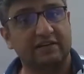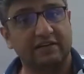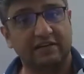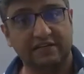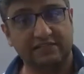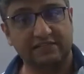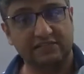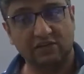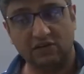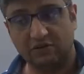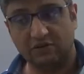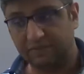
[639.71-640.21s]

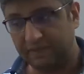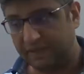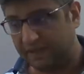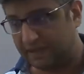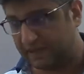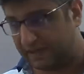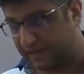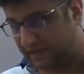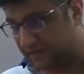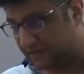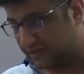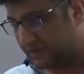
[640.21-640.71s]
does not mean
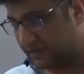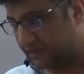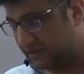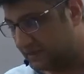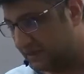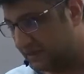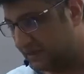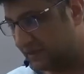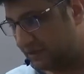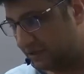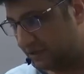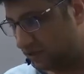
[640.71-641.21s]
that
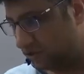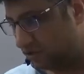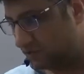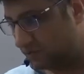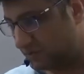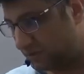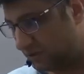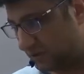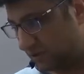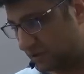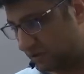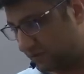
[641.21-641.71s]
you
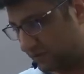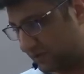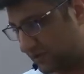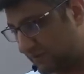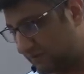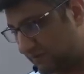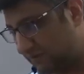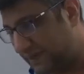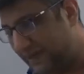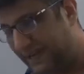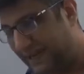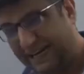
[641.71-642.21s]
would
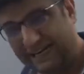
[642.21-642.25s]
simply